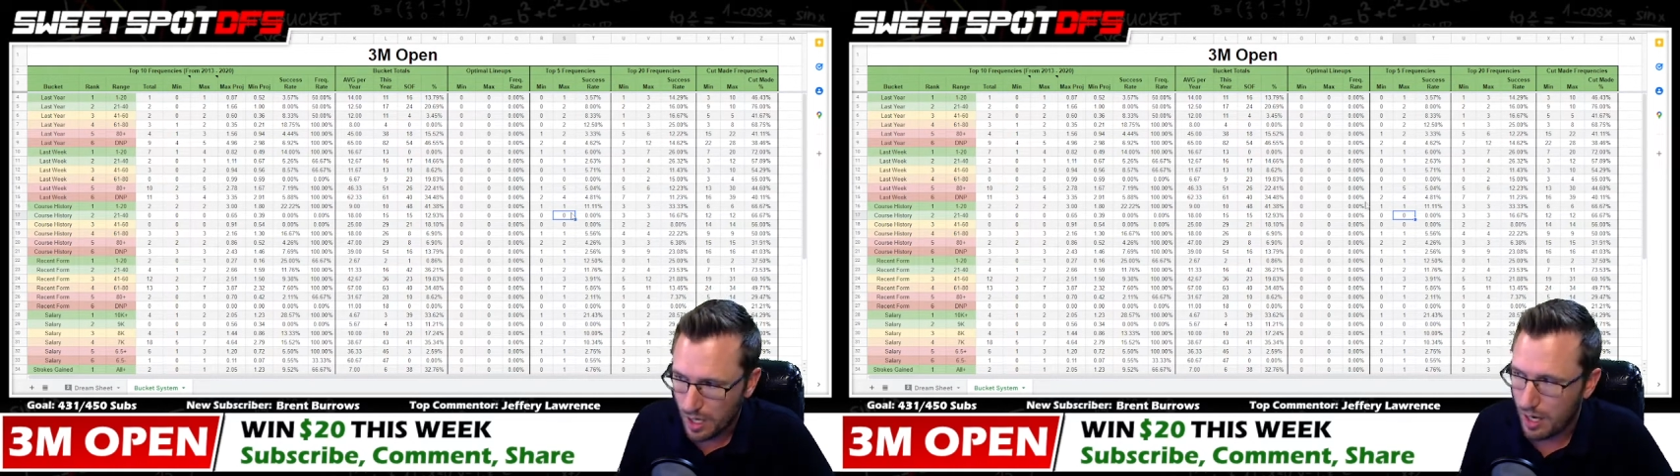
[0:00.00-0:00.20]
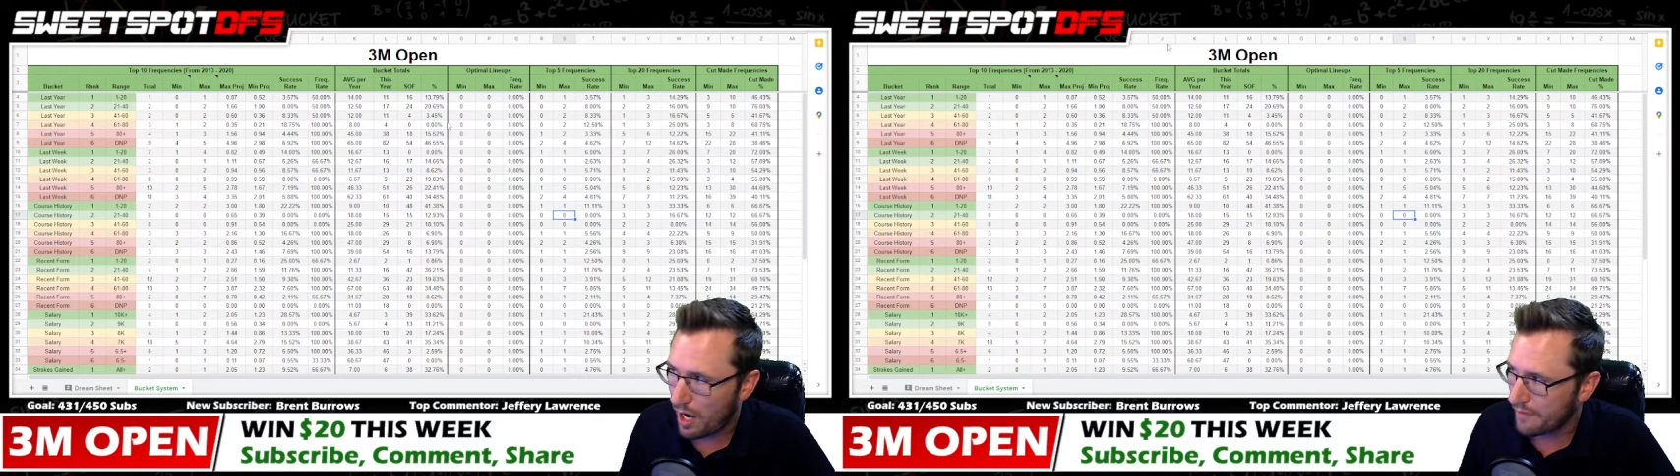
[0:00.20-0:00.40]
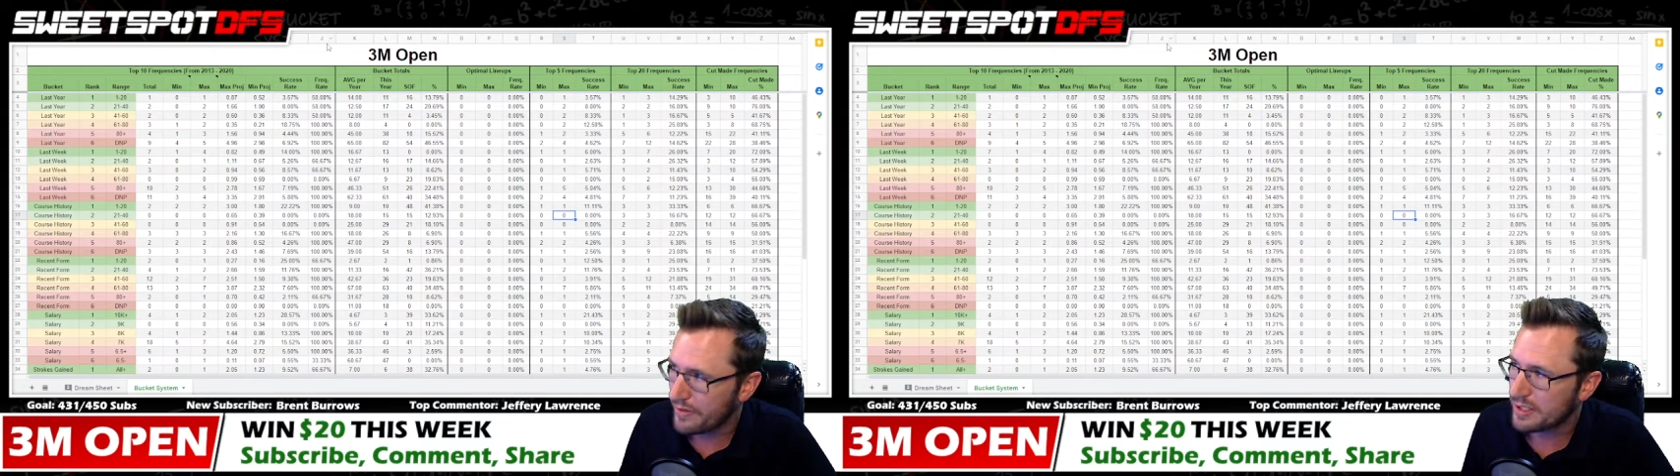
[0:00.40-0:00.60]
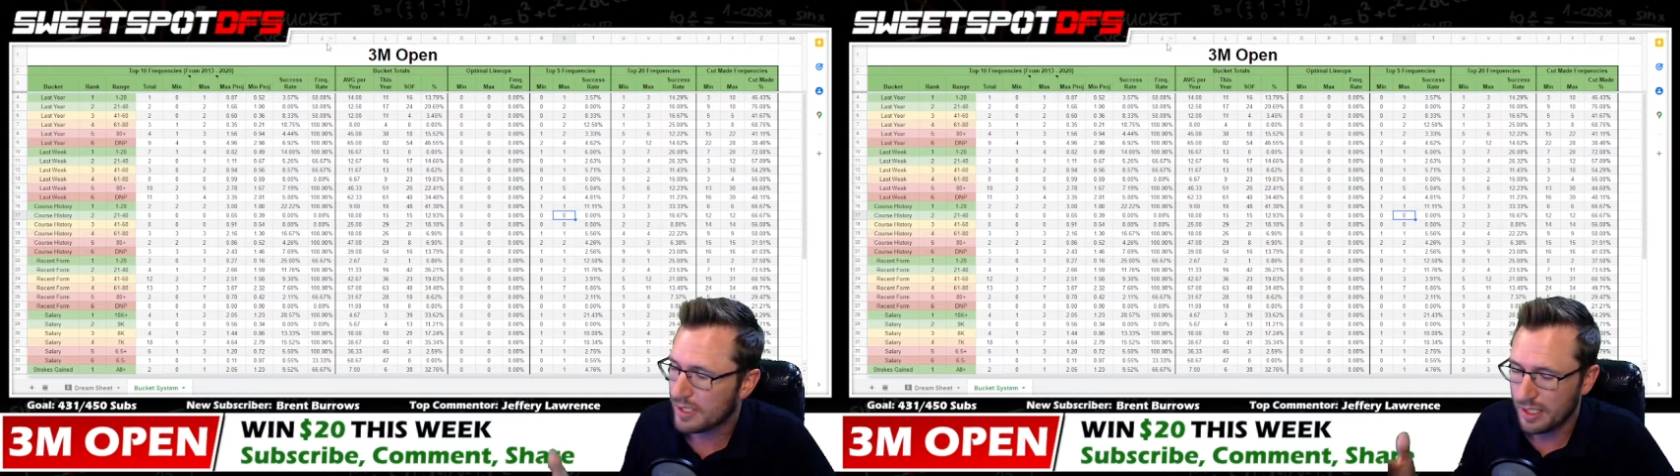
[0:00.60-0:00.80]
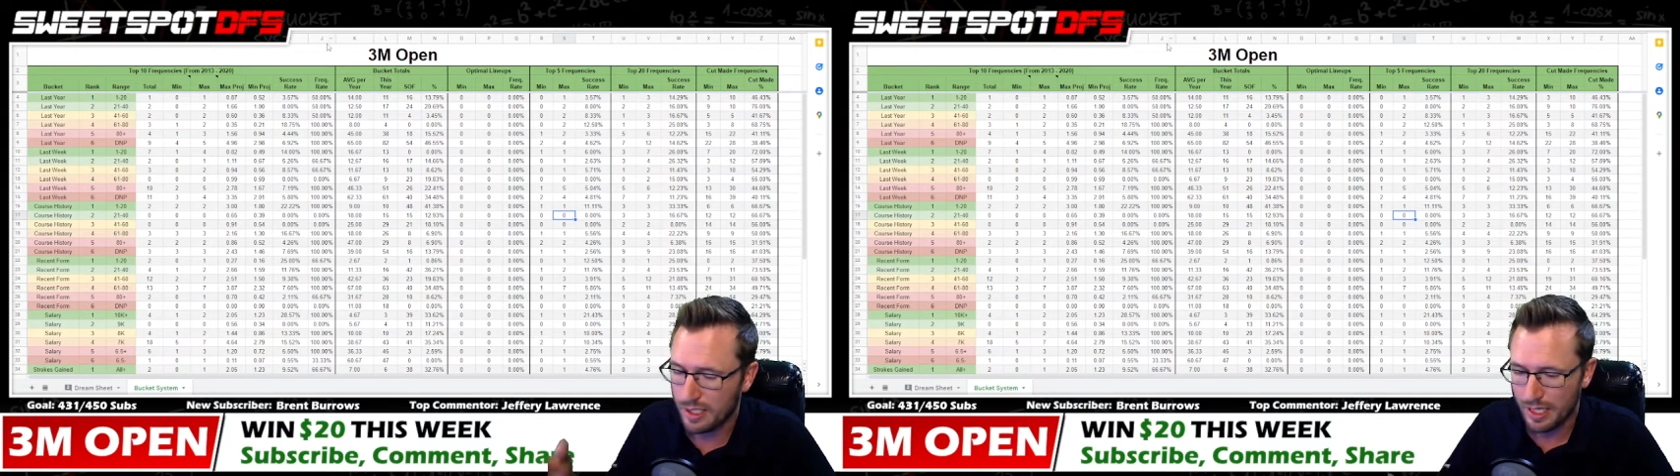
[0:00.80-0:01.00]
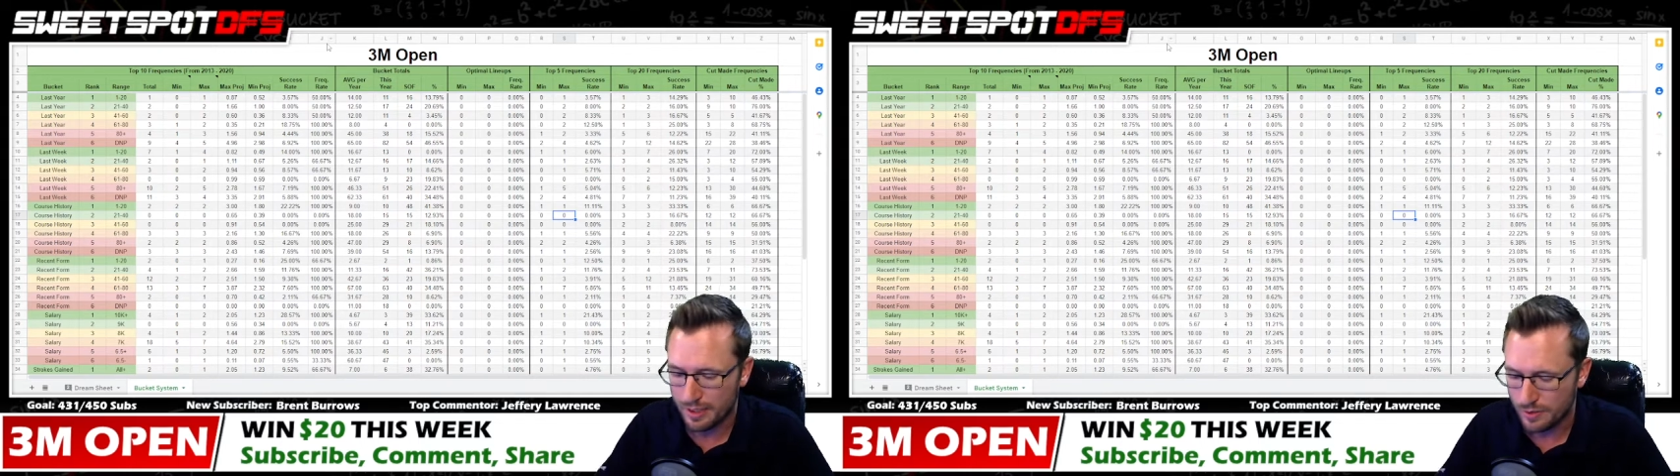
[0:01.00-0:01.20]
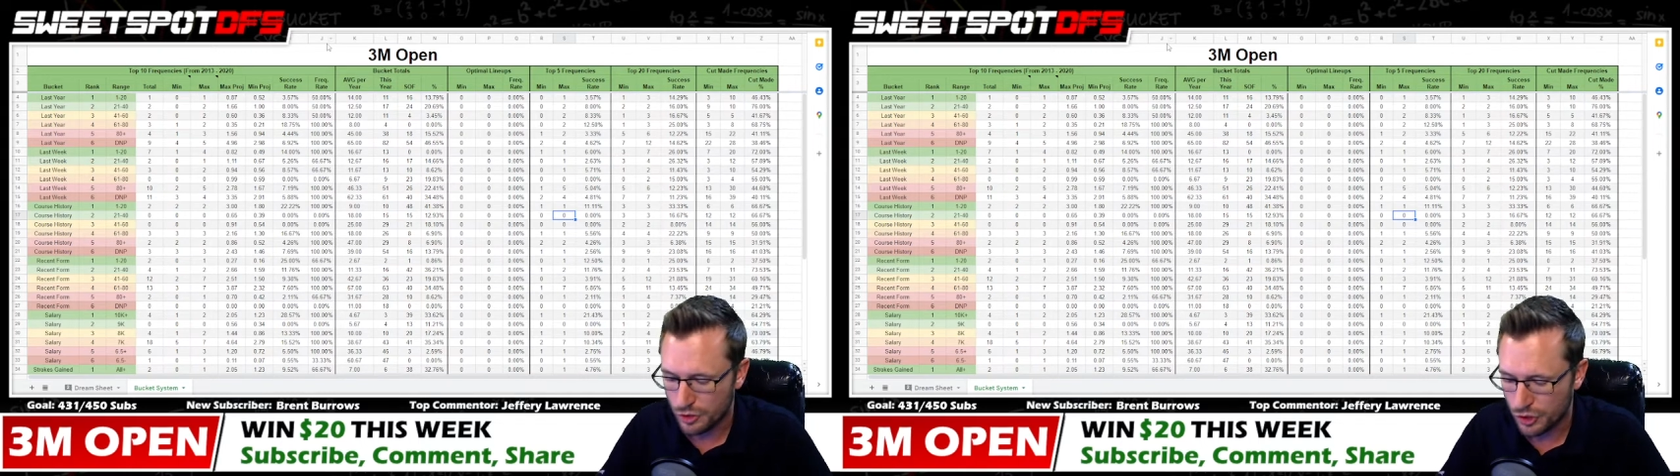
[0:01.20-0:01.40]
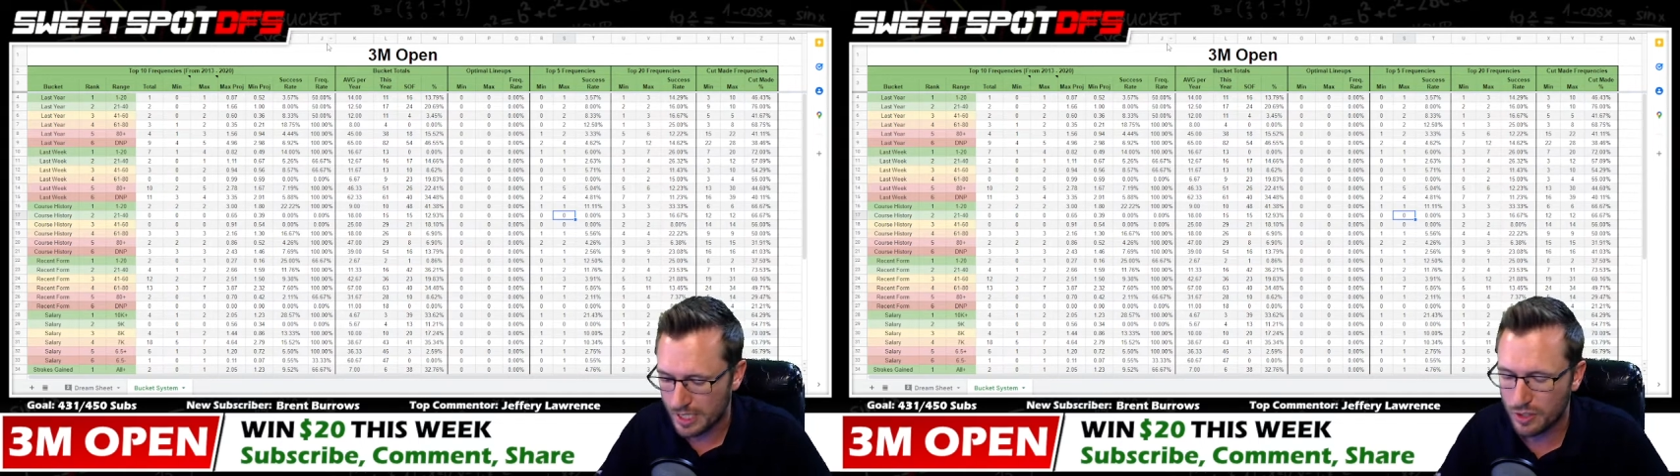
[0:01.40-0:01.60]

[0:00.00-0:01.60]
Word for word: obviously check